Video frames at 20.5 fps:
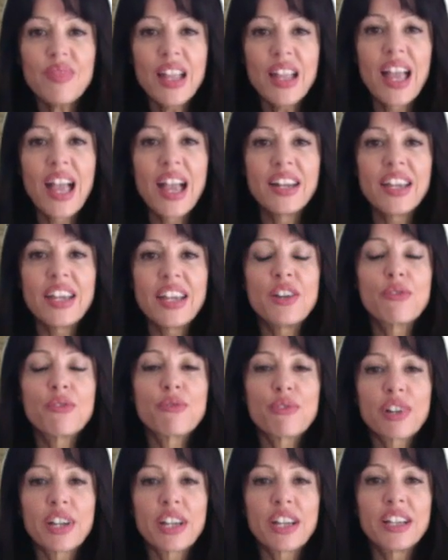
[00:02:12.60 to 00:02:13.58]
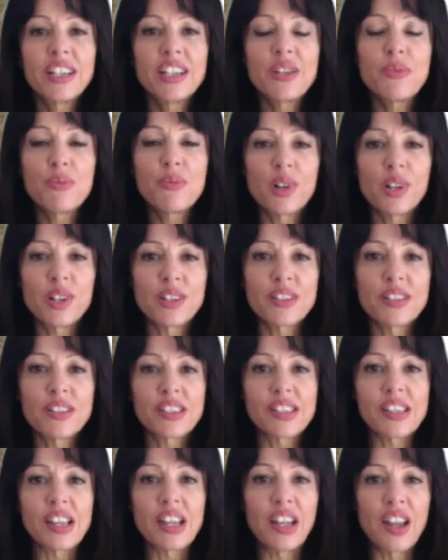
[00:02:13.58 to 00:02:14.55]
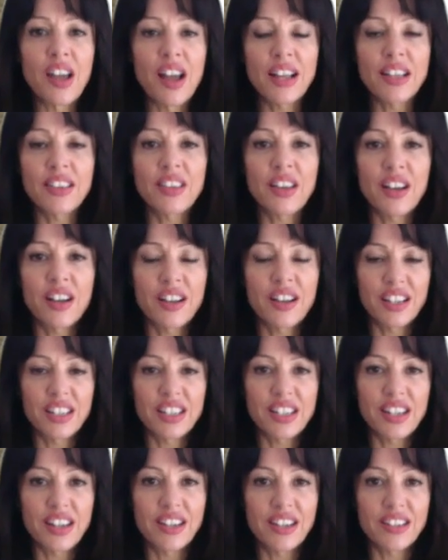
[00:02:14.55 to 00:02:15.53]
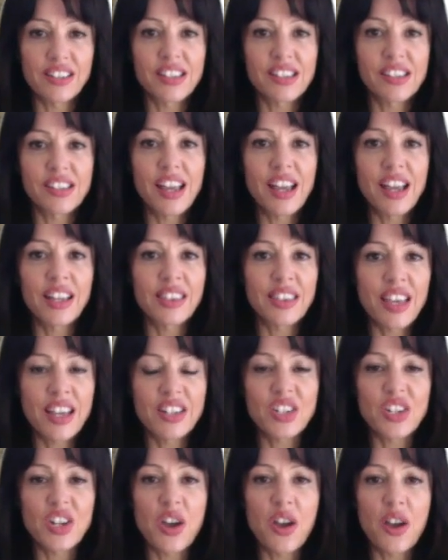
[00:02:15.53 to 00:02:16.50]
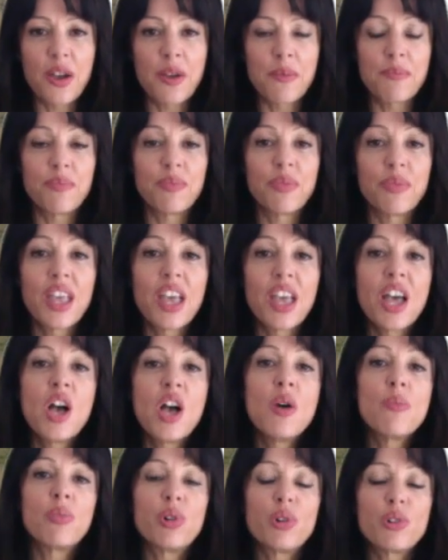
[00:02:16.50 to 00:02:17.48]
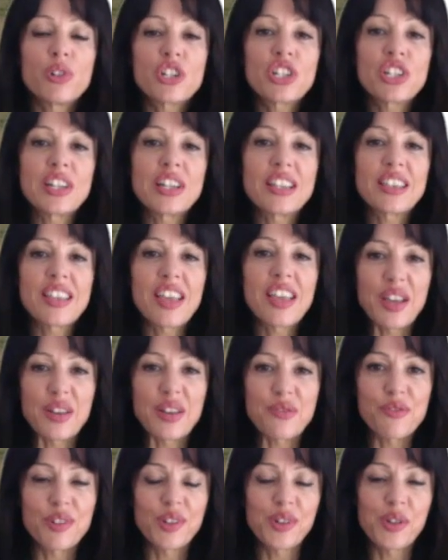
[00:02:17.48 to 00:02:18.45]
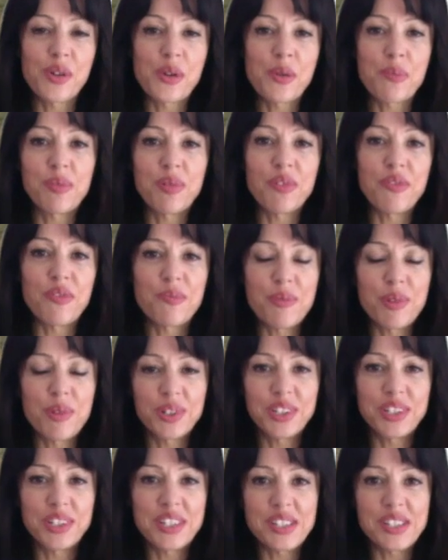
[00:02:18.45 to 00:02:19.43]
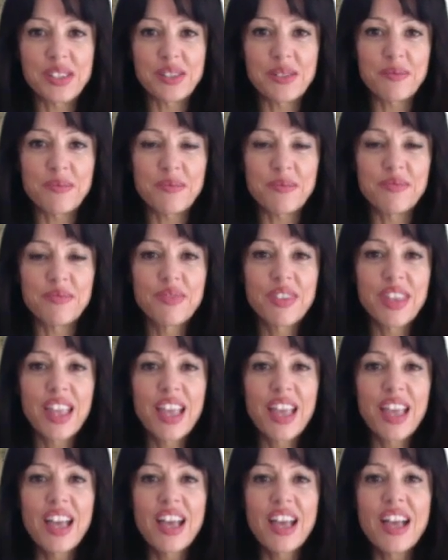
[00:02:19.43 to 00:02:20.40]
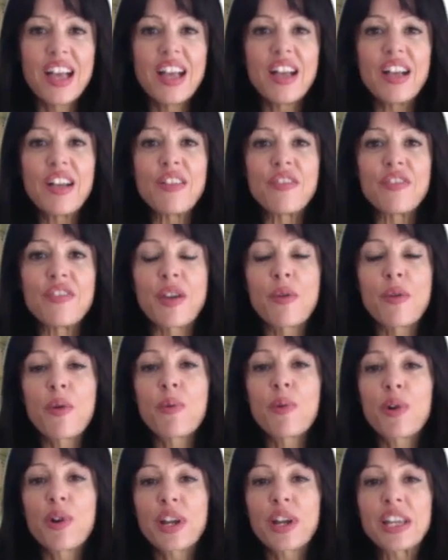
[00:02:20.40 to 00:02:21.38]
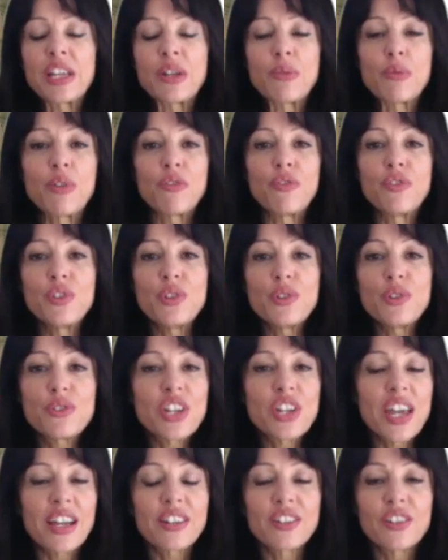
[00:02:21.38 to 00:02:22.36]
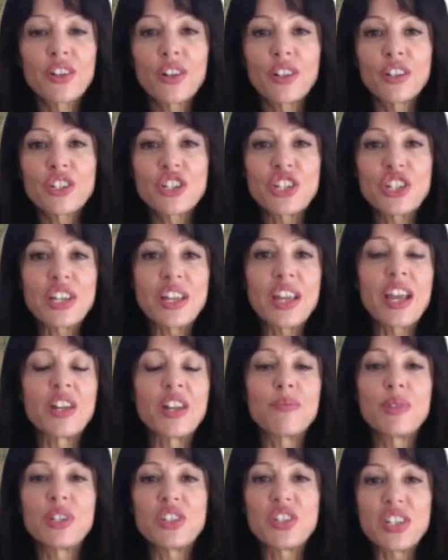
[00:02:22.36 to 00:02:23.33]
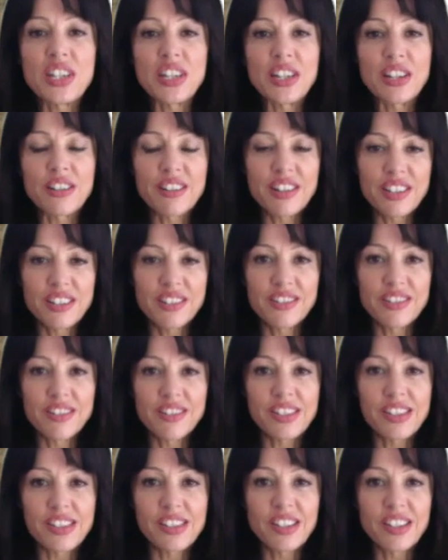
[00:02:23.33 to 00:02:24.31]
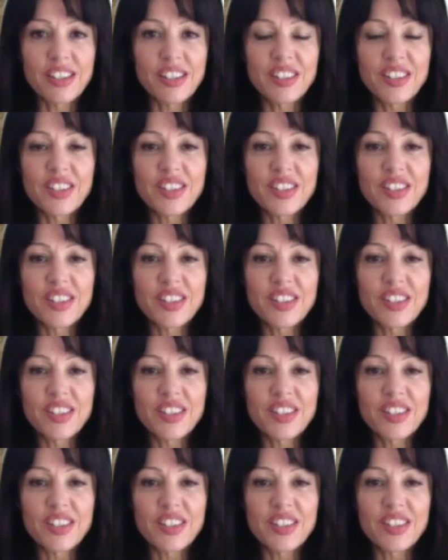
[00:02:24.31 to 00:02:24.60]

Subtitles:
And he really was, like the architects at that time, pushing the envelope of modernism. They were working with new technology and materials.